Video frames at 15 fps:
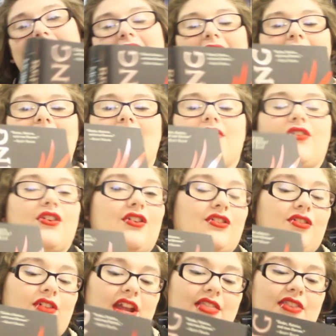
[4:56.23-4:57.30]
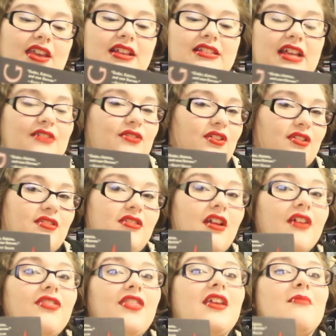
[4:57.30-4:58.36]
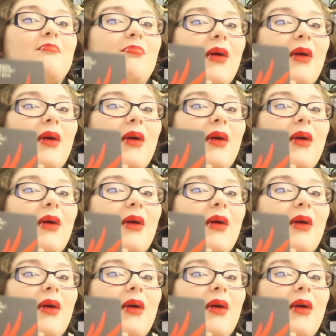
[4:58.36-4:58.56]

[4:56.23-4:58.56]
I've heard great things. I've heard nothing